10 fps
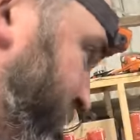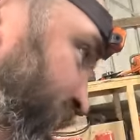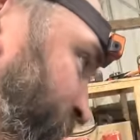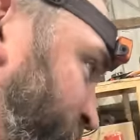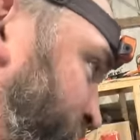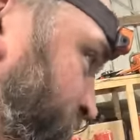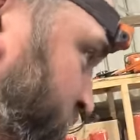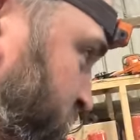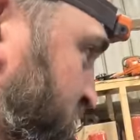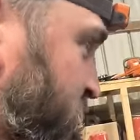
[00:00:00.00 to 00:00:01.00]
That's
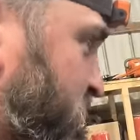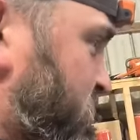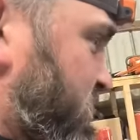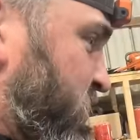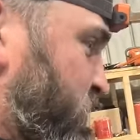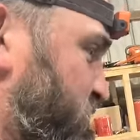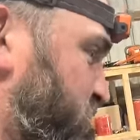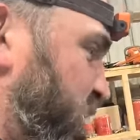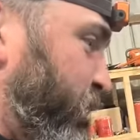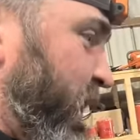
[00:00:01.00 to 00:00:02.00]

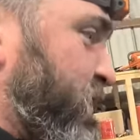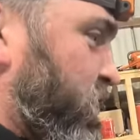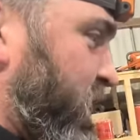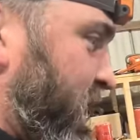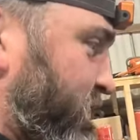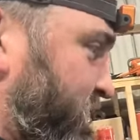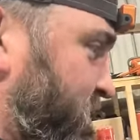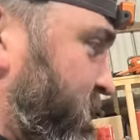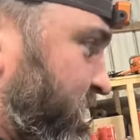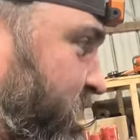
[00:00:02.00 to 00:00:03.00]
if I knew where I was
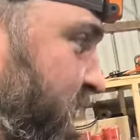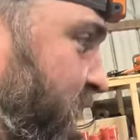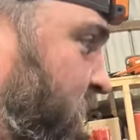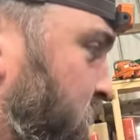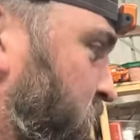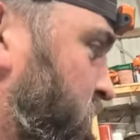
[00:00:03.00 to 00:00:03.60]
going to be today,